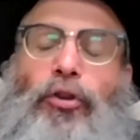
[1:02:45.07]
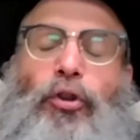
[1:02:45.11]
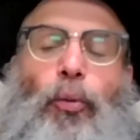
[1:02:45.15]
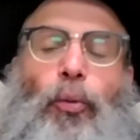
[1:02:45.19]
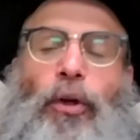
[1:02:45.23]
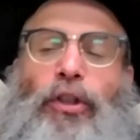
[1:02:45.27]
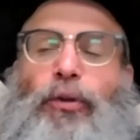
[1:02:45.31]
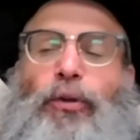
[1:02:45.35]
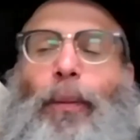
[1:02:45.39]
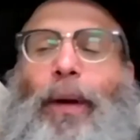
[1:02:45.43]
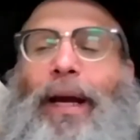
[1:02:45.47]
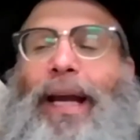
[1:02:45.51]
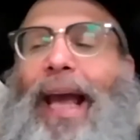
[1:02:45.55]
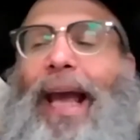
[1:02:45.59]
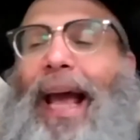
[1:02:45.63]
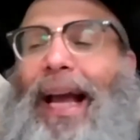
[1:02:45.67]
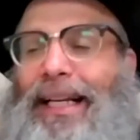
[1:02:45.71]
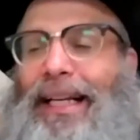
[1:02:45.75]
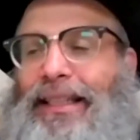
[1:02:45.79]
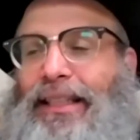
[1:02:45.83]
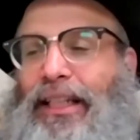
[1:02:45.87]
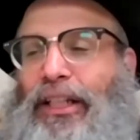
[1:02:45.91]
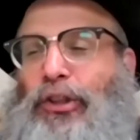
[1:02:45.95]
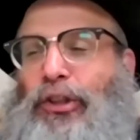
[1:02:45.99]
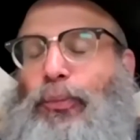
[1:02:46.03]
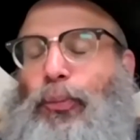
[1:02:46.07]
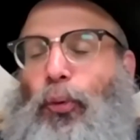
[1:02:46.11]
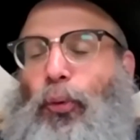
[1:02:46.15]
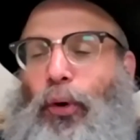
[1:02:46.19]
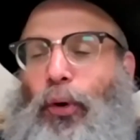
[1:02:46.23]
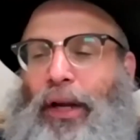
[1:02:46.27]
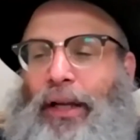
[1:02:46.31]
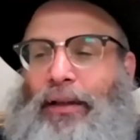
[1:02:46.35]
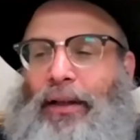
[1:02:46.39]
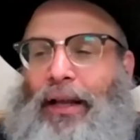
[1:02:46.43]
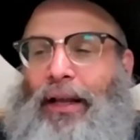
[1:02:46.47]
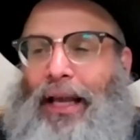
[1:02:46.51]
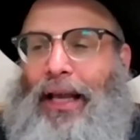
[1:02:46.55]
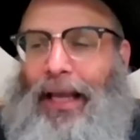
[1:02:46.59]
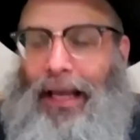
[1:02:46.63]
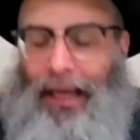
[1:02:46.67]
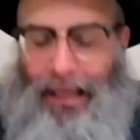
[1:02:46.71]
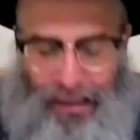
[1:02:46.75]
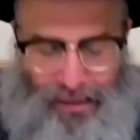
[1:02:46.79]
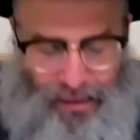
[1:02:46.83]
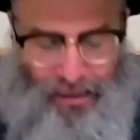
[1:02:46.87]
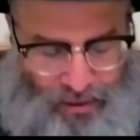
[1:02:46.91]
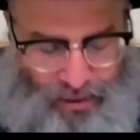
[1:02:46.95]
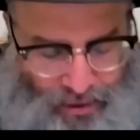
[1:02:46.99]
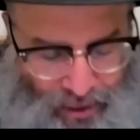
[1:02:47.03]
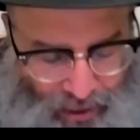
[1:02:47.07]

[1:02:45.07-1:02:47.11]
So what's my access point is the